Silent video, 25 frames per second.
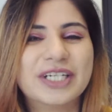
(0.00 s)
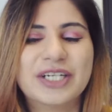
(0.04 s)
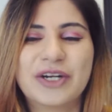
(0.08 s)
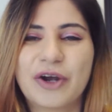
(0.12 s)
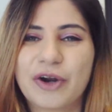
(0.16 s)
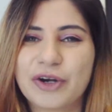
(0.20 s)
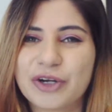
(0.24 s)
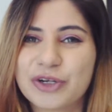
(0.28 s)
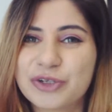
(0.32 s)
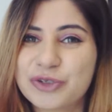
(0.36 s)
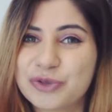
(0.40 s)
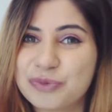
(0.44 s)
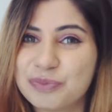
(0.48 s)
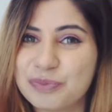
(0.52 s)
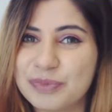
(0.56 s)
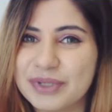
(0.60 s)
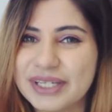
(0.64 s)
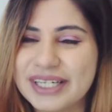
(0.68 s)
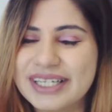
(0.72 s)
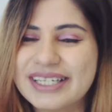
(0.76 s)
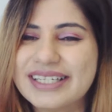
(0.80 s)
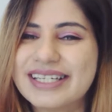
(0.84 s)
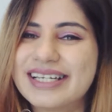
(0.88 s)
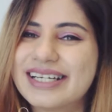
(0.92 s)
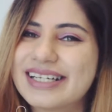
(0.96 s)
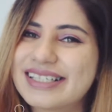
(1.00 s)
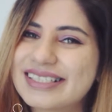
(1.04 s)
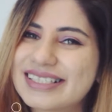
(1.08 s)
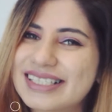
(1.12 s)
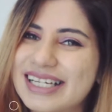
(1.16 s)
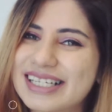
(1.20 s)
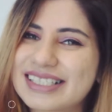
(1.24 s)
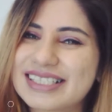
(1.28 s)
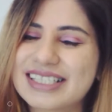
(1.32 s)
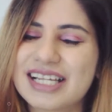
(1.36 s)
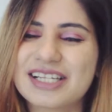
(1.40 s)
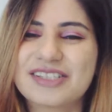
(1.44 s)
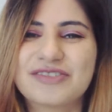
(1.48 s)
in order to build a
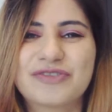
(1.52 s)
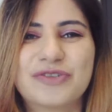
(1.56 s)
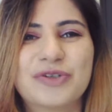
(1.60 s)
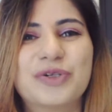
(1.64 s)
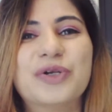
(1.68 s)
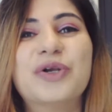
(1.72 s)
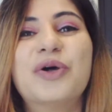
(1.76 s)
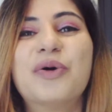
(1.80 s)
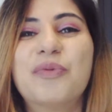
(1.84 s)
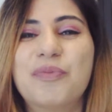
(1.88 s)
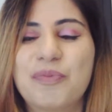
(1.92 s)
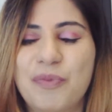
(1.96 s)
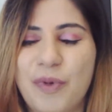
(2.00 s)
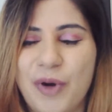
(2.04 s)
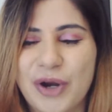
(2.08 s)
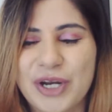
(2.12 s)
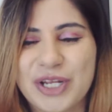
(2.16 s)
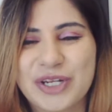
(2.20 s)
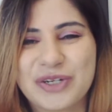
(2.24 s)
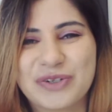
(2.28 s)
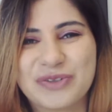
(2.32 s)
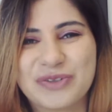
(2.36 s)
successful morning